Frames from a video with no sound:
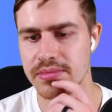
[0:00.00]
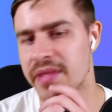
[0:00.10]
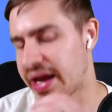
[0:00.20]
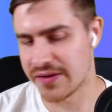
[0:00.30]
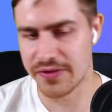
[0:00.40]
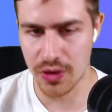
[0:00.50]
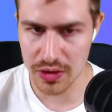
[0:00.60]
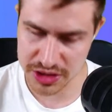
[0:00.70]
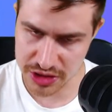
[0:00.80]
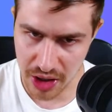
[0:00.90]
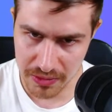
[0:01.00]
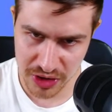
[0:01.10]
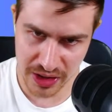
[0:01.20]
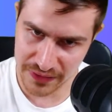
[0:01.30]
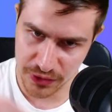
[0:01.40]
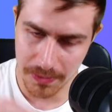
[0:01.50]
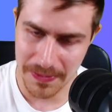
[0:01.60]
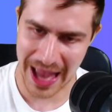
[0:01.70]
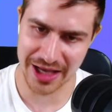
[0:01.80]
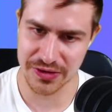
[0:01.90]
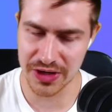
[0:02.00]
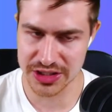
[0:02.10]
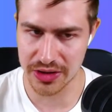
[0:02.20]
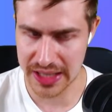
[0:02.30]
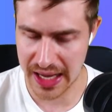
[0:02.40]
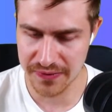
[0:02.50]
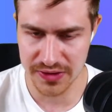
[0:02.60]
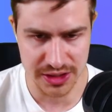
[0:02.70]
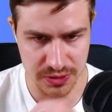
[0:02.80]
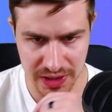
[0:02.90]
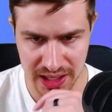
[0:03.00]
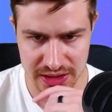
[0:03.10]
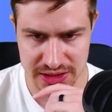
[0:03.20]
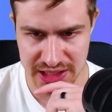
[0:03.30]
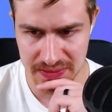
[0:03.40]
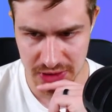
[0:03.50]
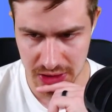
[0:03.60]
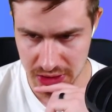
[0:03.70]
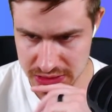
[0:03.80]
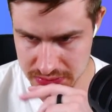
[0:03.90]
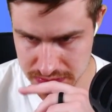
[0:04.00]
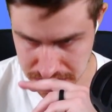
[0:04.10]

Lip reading: Like if your back 3 is okay for this week, I just keep the lot.